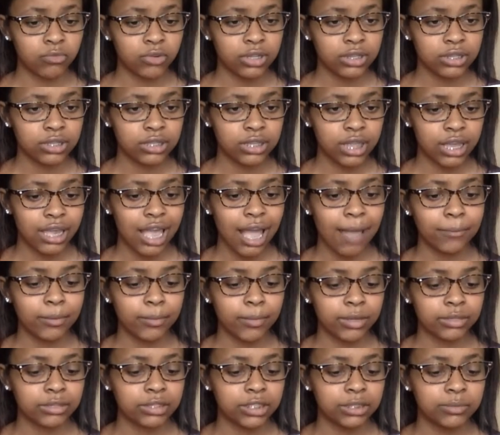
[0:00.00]
really like happy
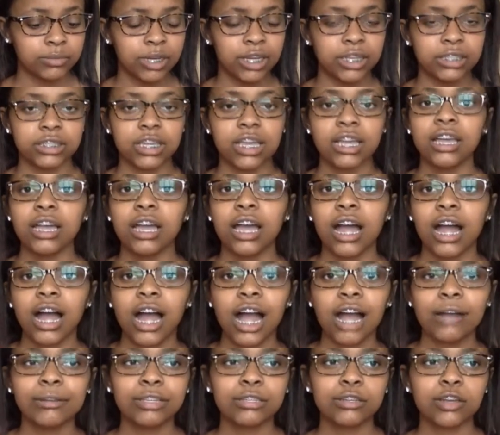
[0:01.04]
about these because
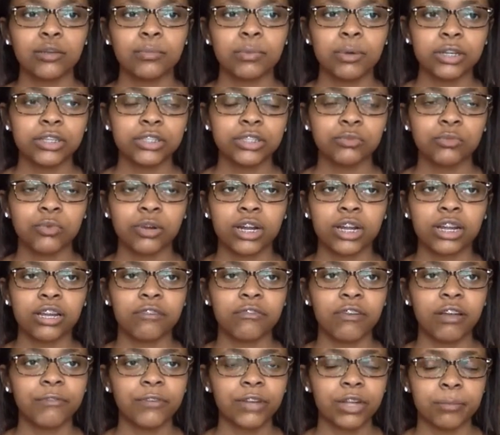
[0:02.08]
I'm the type of person where if
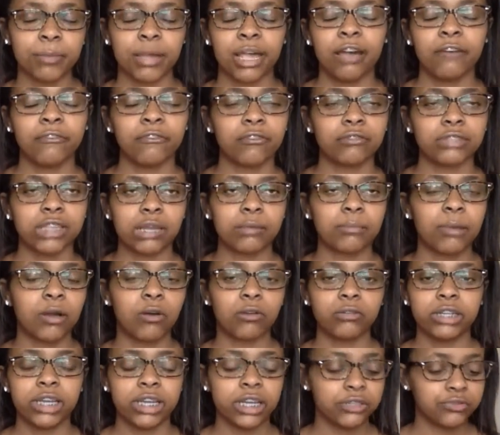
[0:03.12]
I forget my headphones, like my
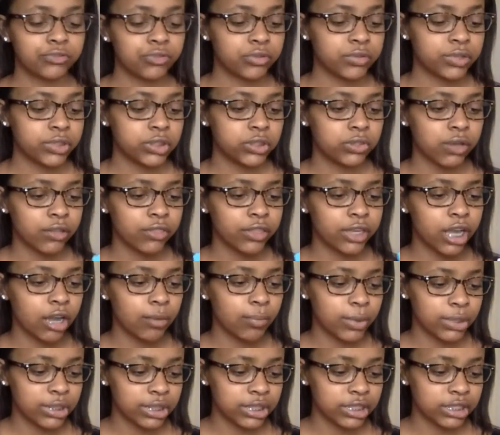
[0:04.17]
whole day is ruined. So I think I'll
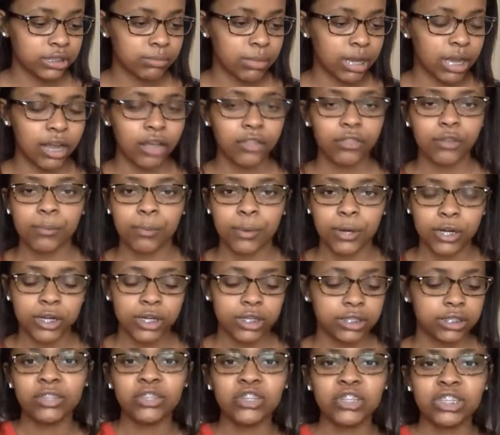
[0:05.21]
put these in my other
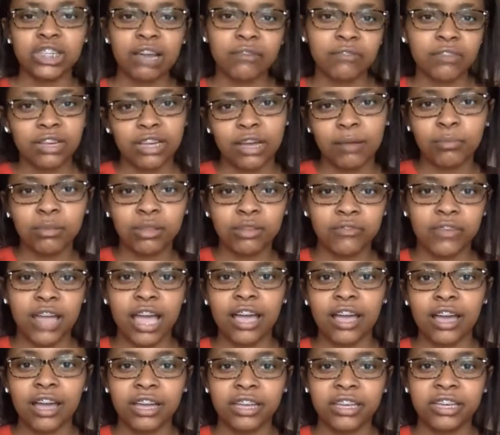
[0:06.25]
purse. Just have a couple of
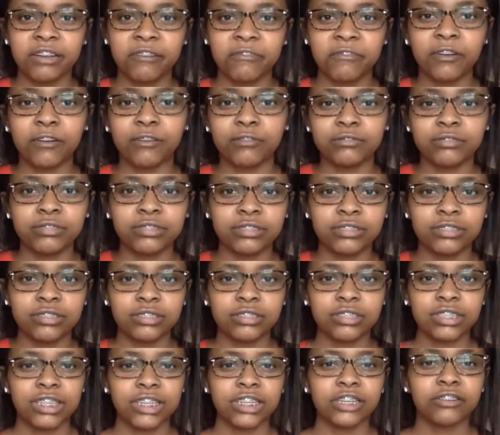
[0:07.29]
uh, earphones,
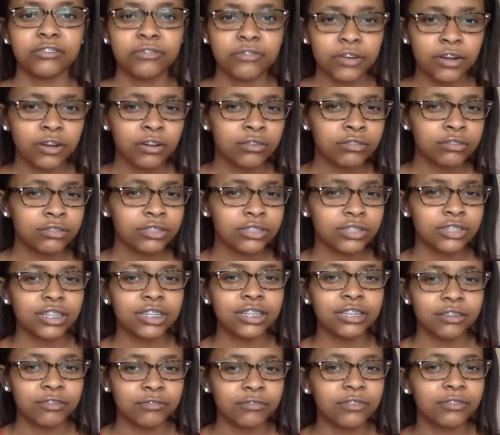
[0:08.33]
earphones or
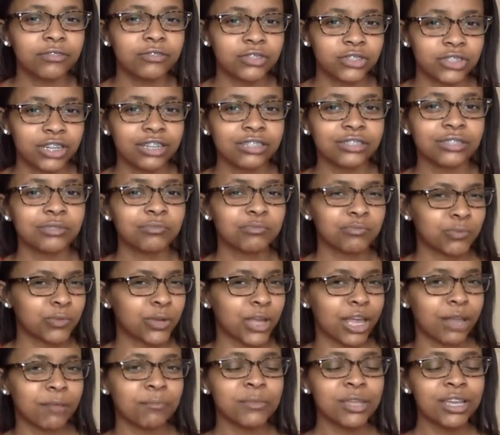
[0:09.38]
earphones,
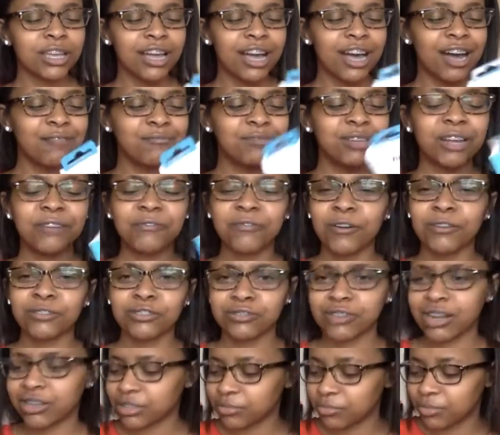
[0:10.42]
Okay, um, earphones
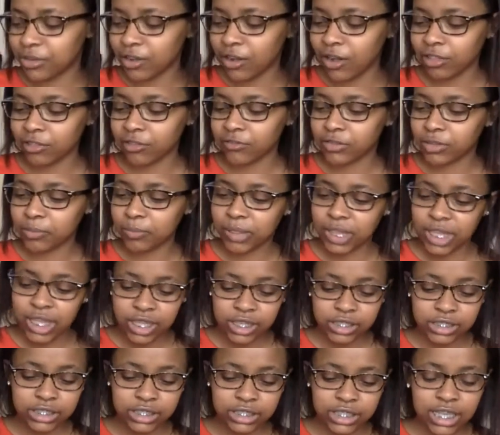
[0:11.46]
around the, all over the
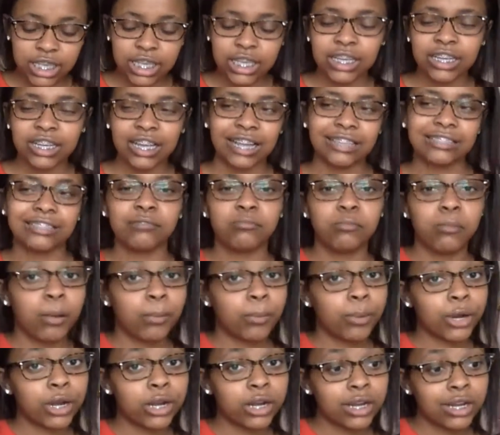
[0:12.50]
place. Got some in my
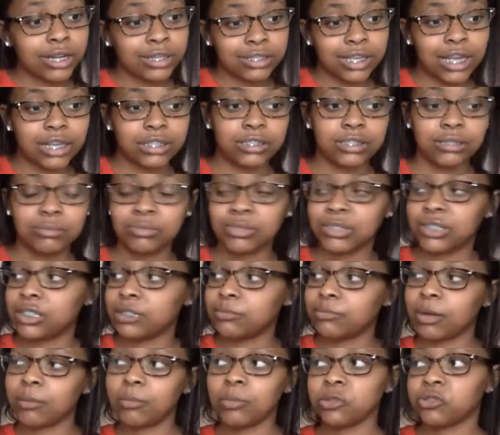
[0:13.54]
purse. Got some sitting
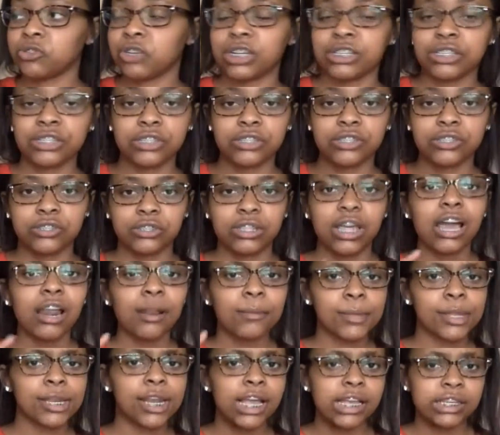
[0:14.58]
by my dresser. So that'll
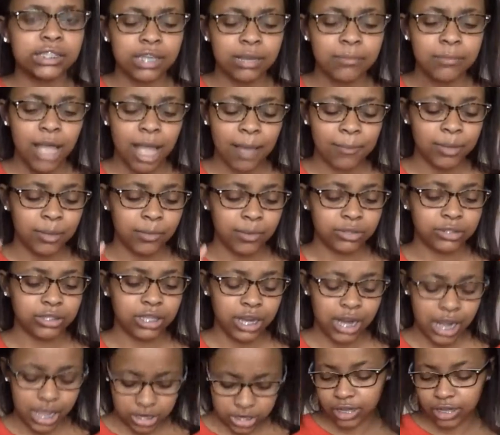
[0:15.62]
be nice. I'm happy about that
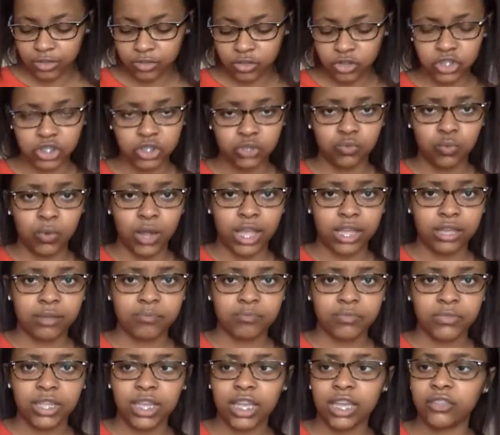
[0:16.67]
actually. And they're just white,
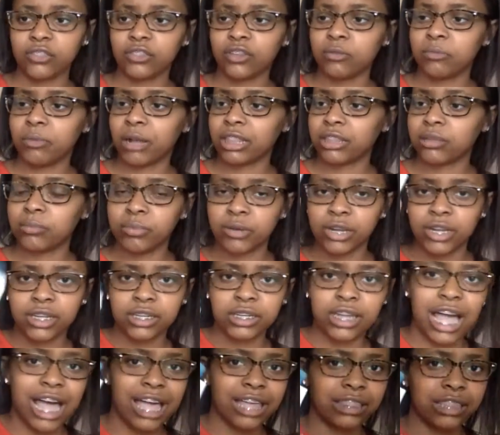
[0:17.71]
and they're by the
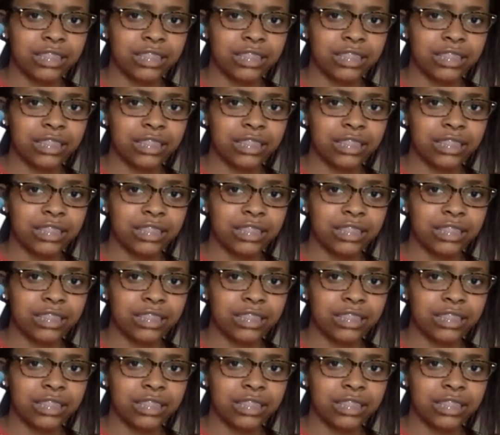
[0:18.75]
brand I